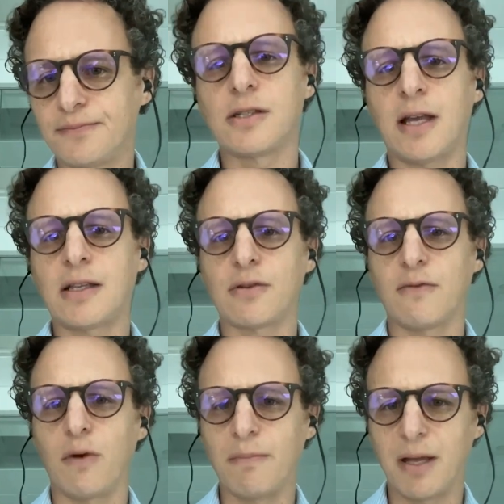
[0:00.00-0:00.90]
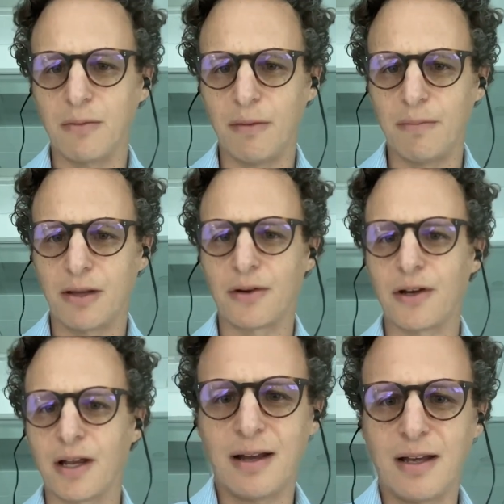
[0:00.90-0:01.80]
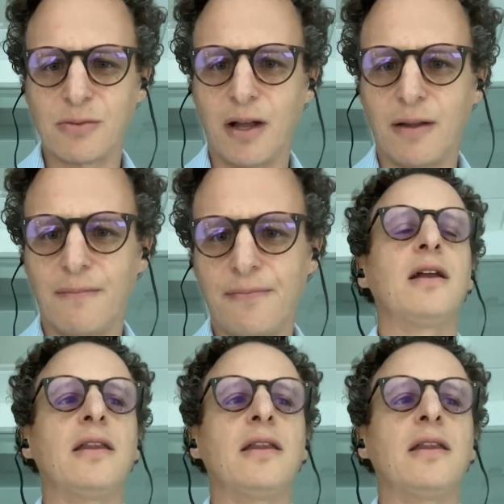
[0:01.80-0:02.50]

That's sort of one big one big learning as well.